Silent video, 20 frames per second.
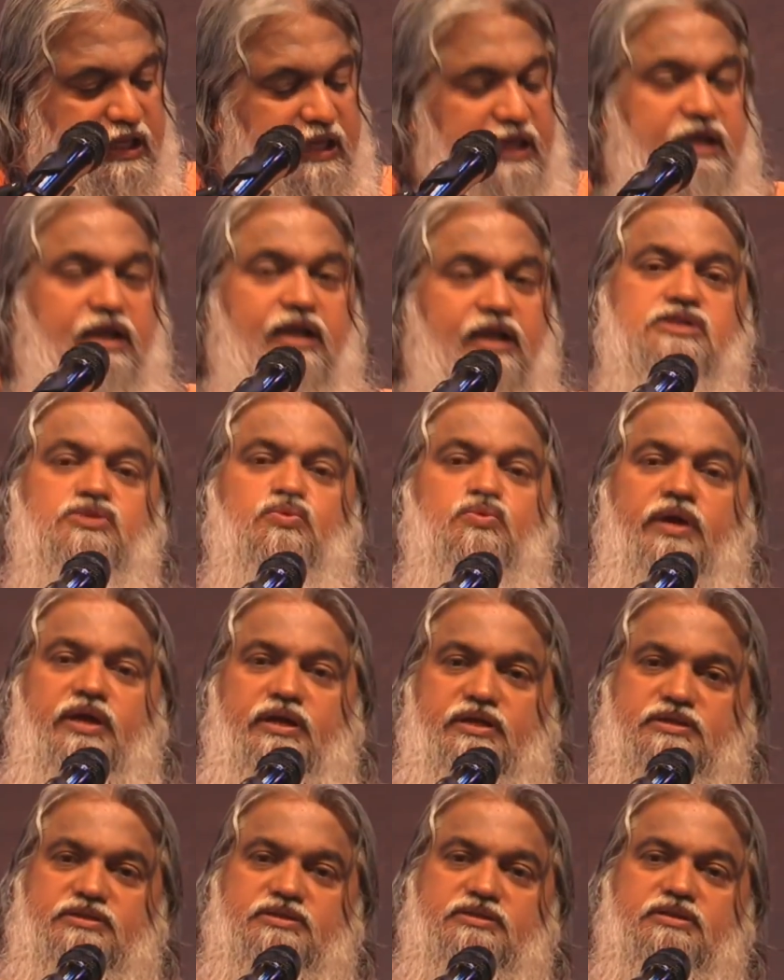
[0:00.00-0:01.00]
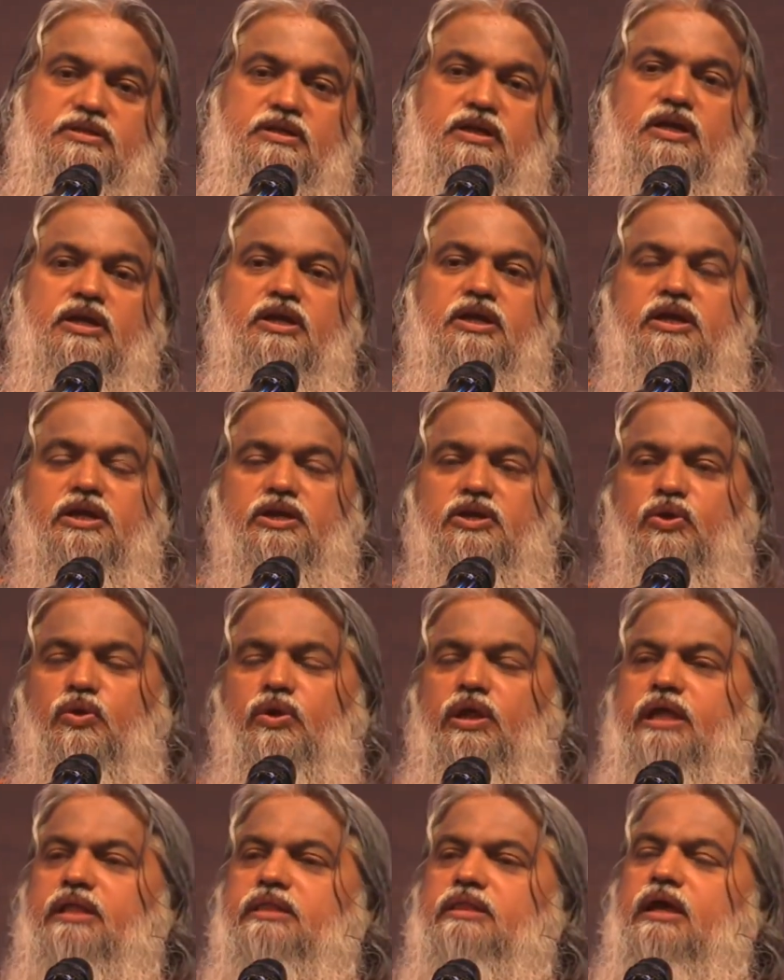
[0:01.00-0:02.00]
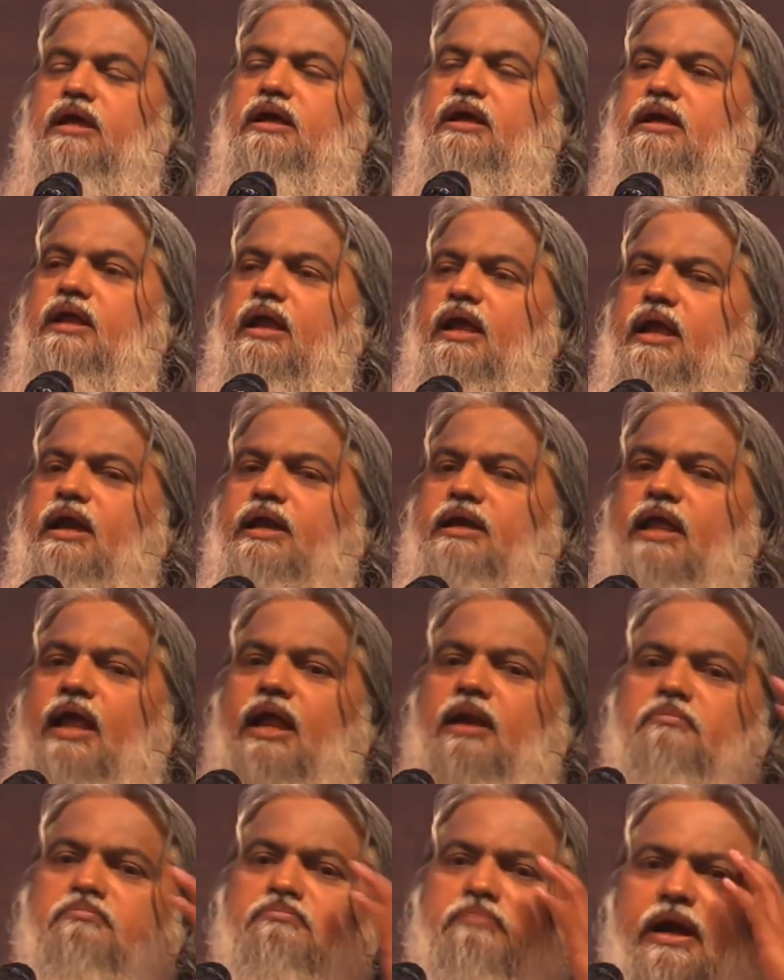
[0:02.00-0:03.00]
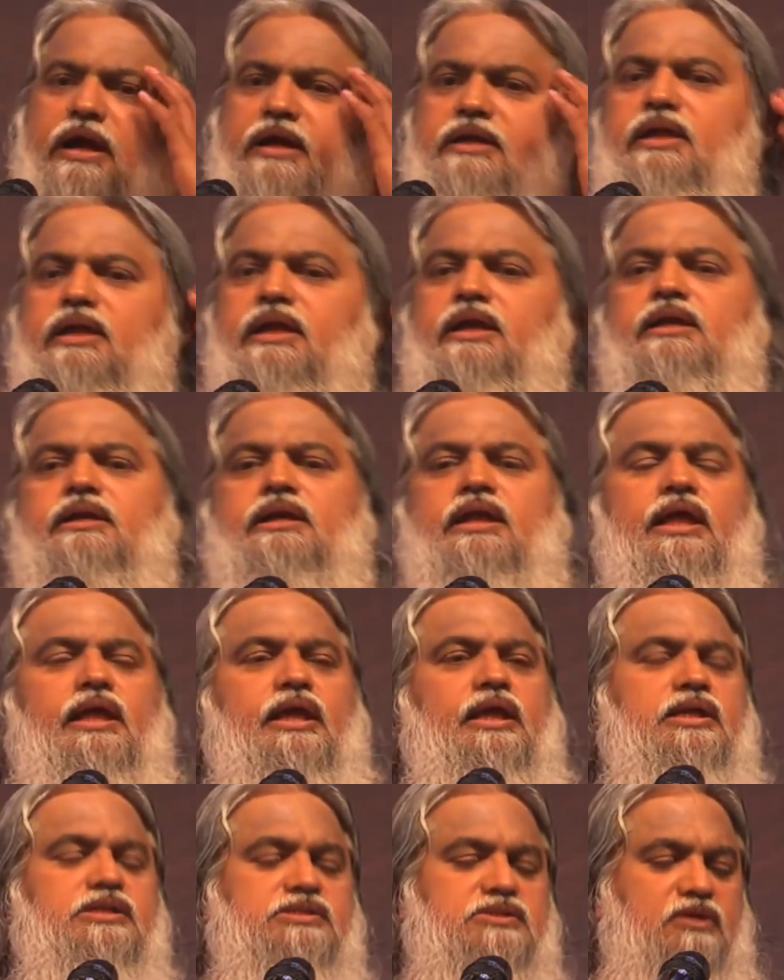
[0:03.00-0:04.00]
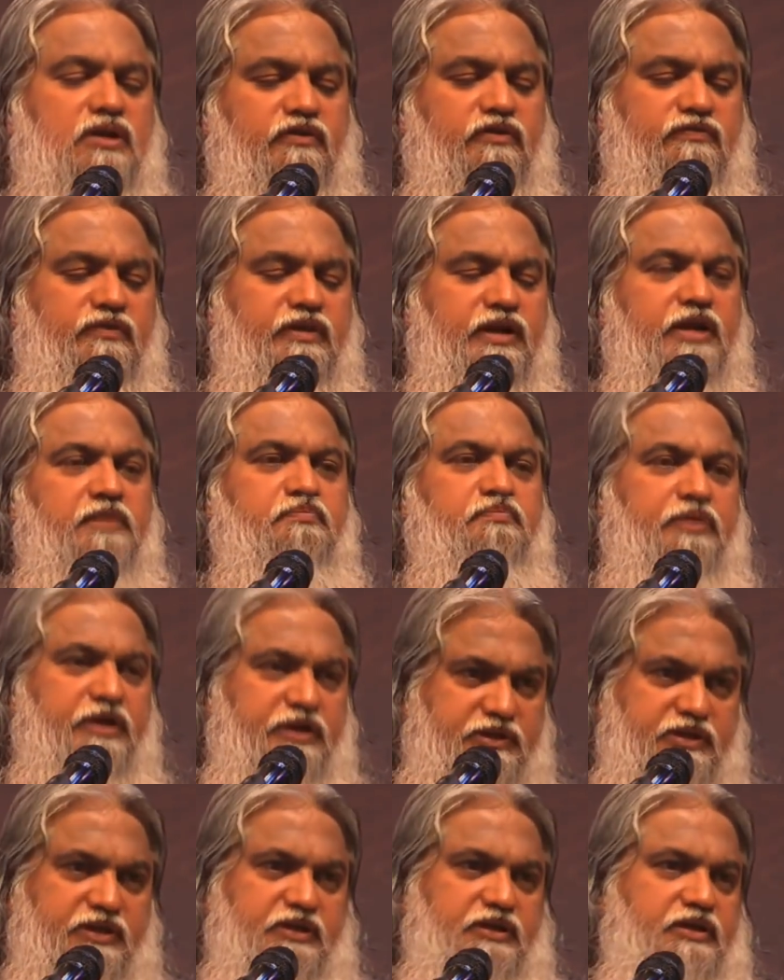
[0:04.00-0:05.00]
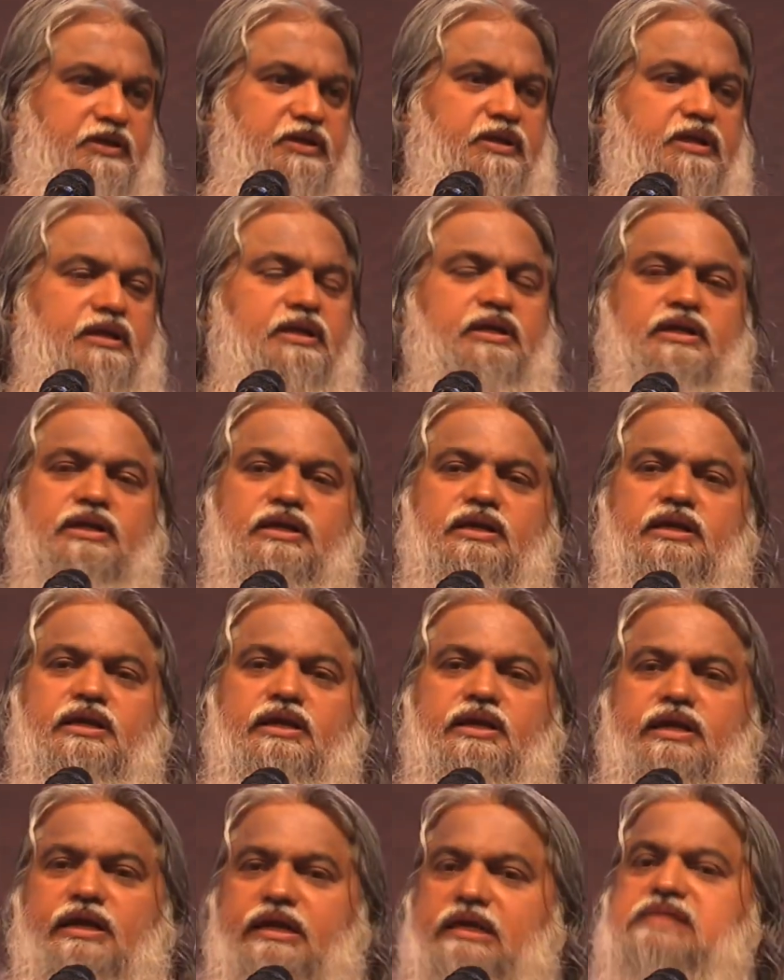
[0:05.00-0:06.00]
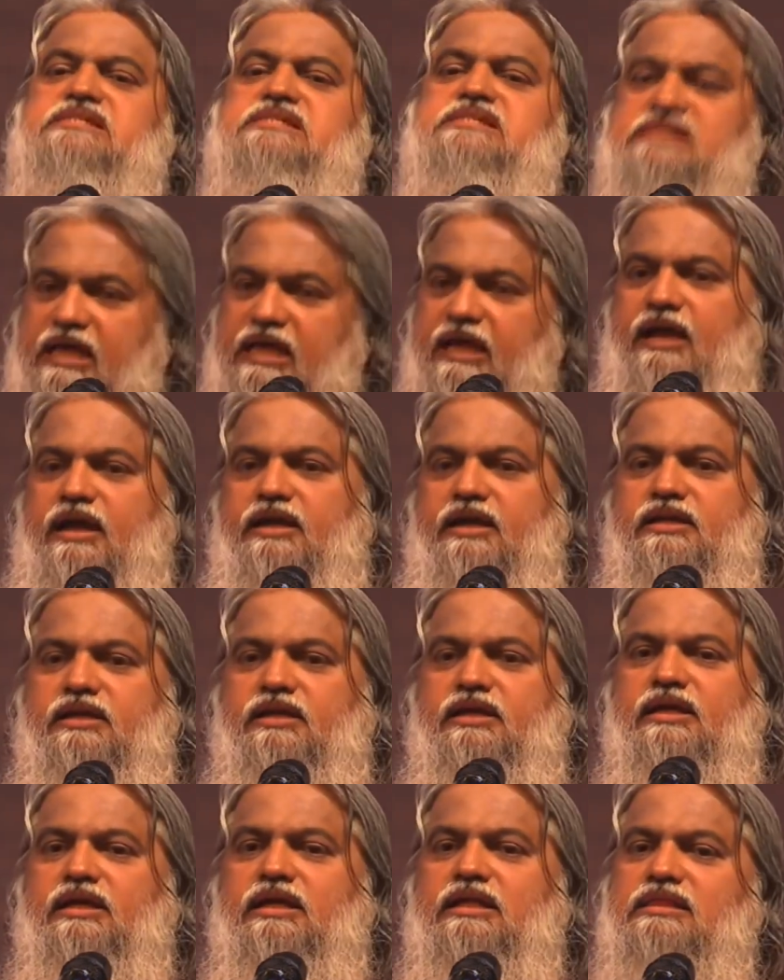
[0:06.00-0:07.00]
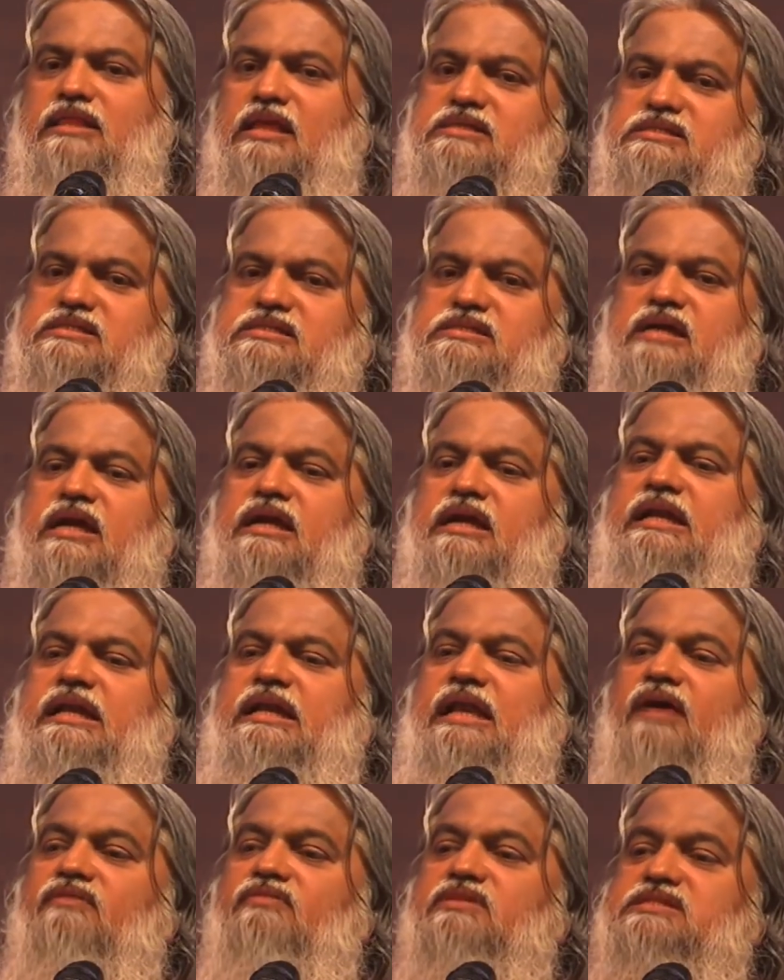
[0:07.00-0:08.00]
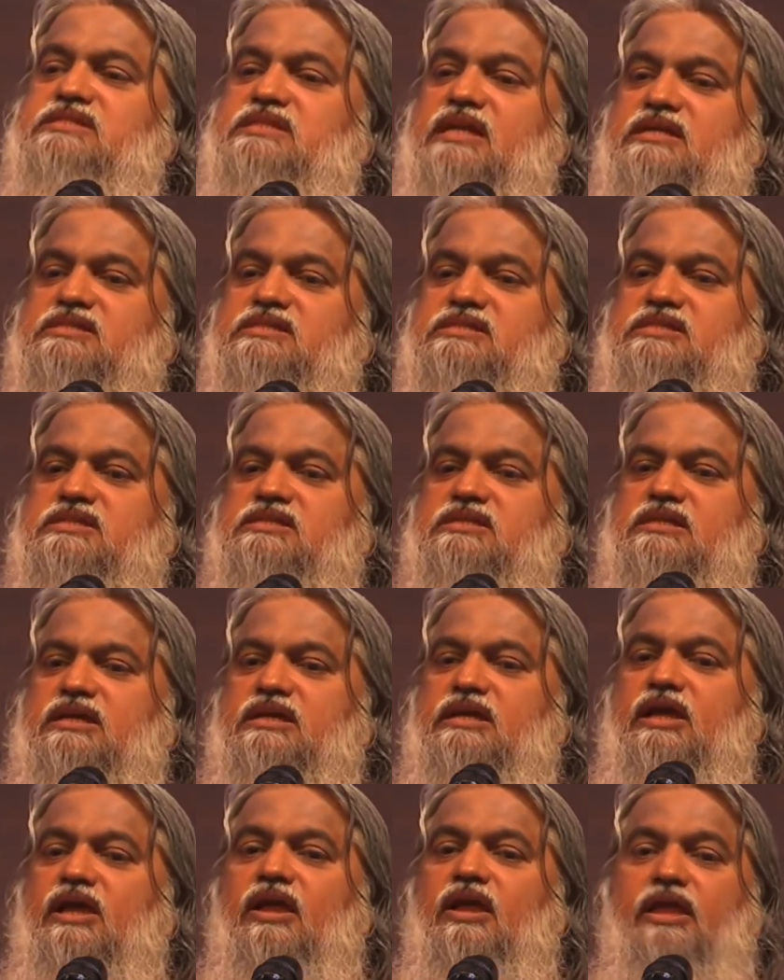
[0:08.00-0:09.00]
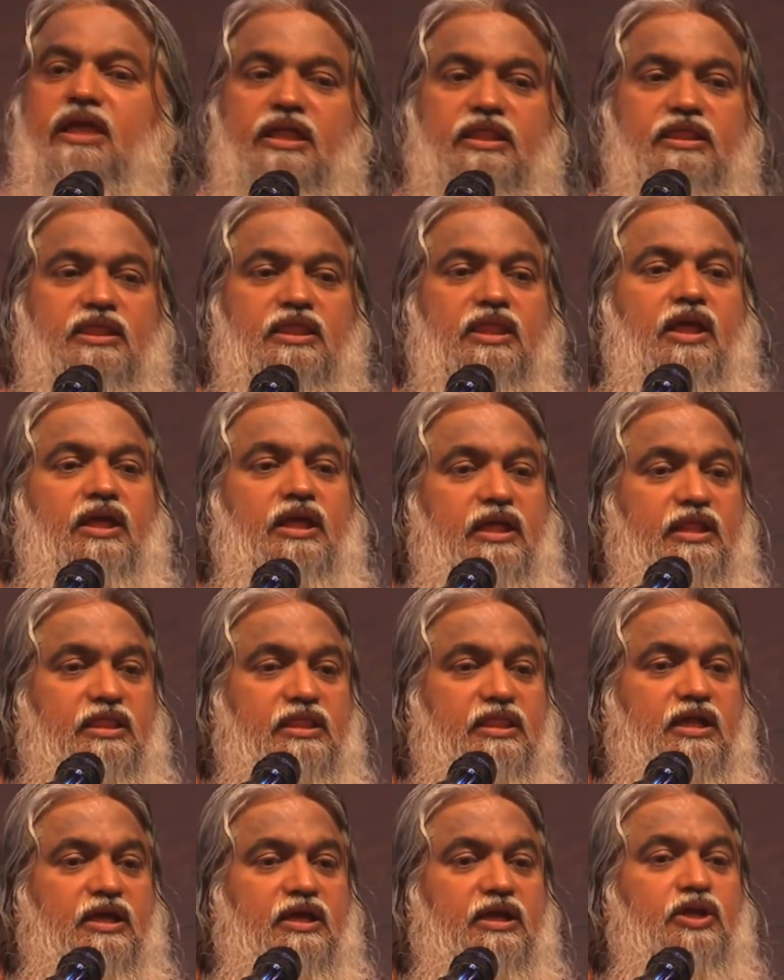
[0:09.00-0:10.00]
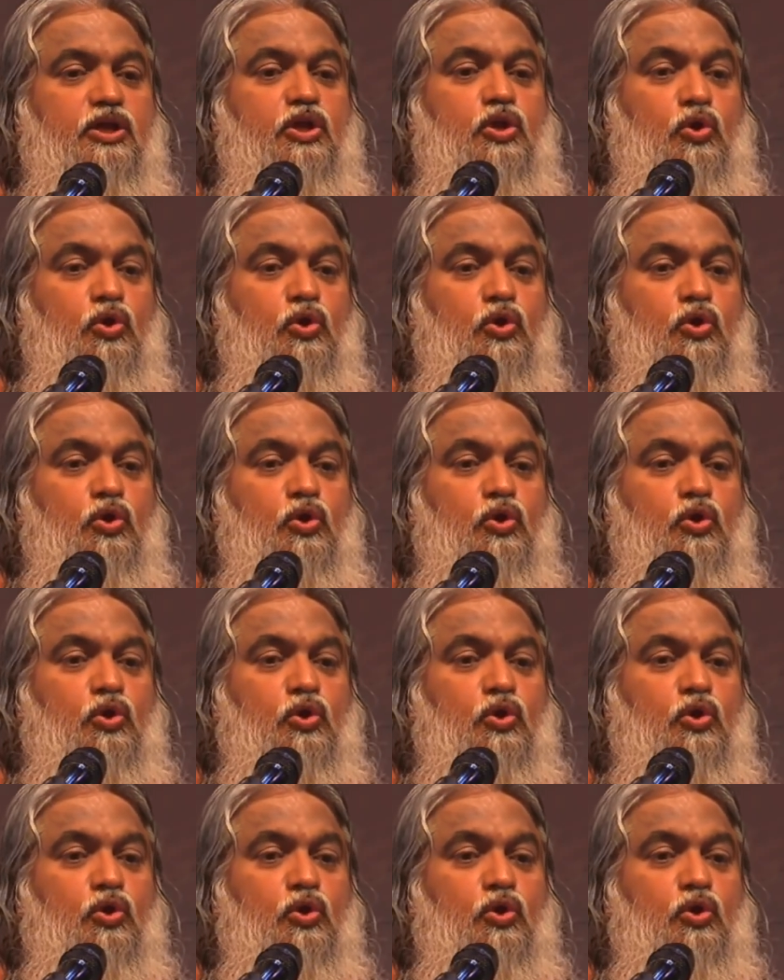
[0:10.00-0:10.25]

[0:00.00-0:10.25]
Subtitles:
eagle's wings. During the great and mighty days of Great Britain, it is said the sun never sets in the